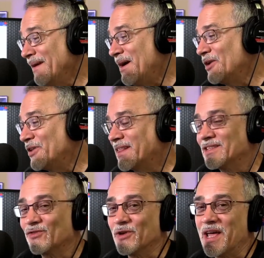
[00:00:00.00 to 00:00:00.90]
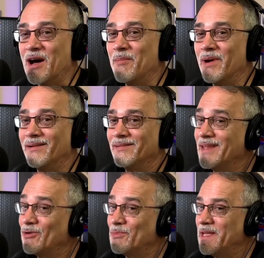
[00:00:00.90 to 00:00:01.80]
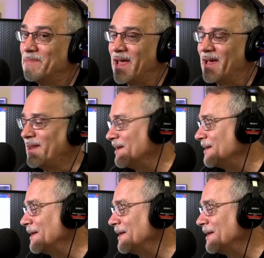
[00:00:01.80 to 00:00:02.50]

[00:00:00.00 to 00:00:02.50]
I'll take this for now, but that would be bad.